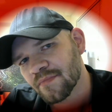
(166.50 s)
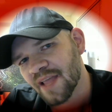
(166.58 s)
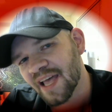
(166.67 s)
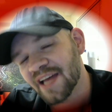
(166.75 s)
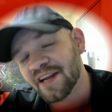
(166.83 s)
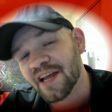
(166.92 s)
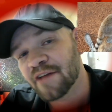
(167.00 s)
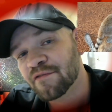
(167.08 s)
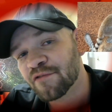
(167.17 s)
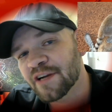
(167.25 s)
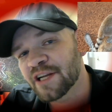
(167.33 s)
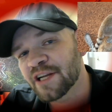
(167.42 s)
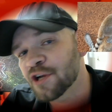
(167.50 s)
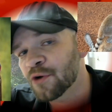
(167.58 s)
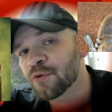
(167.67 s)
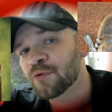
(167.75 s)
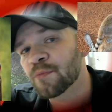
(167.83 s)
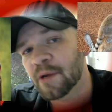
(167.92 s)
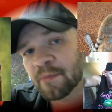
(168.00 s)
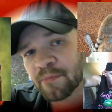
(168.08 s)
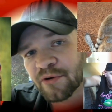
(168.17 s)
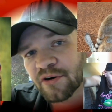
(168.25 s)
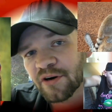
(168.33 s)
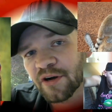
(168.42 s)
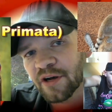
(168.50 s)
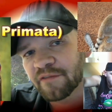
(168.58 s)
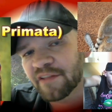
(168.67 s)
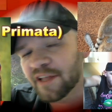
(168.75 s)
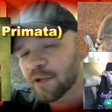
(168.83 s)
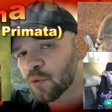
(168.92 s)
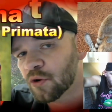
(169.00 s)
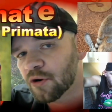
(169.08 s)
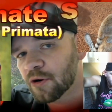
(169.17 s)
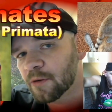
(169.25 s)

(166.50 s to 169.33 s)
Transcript: and every known member of the order